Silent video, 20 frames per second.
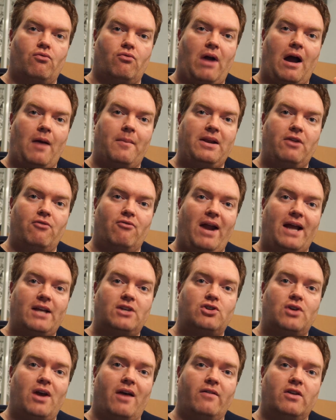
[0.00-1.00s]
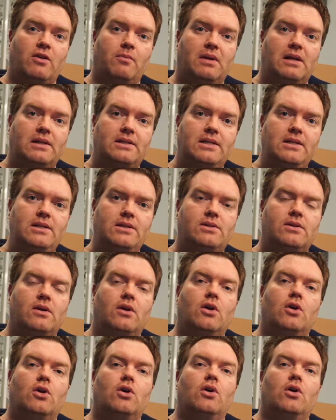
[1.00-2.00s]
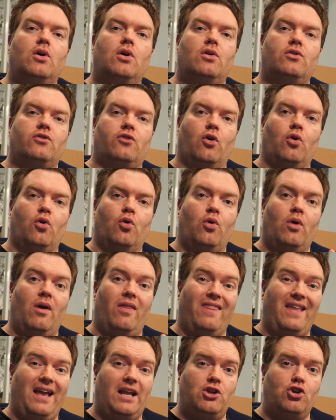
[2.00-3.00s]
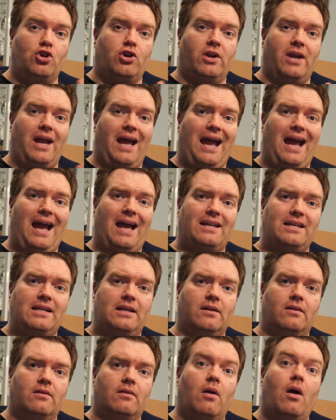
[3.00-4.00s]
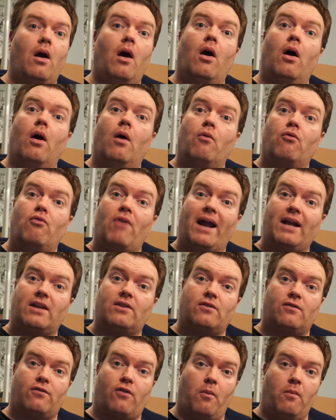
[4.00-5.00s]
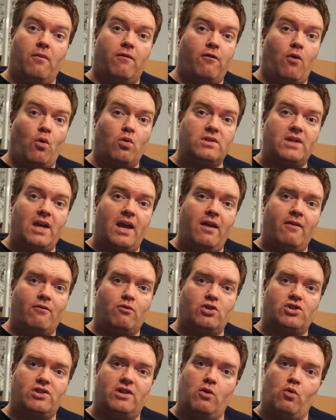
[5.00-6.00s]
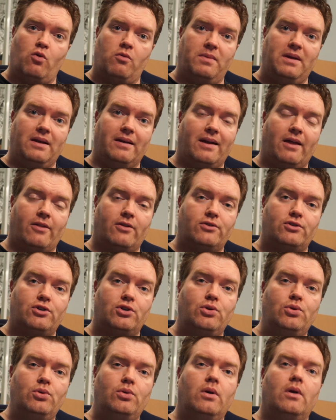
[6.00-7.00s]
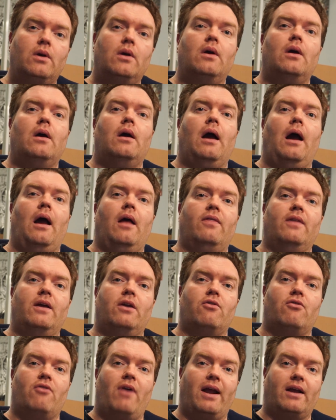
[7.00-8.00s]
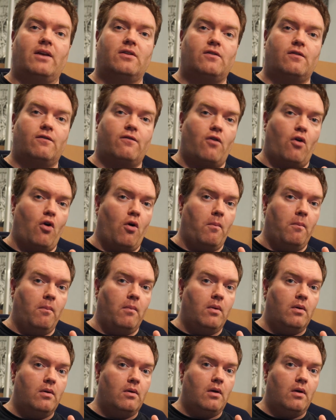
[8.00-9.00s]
how many ranks you have in abilities. So, and then you can add in ranks from forte, of which there would be another 2, and then ranks from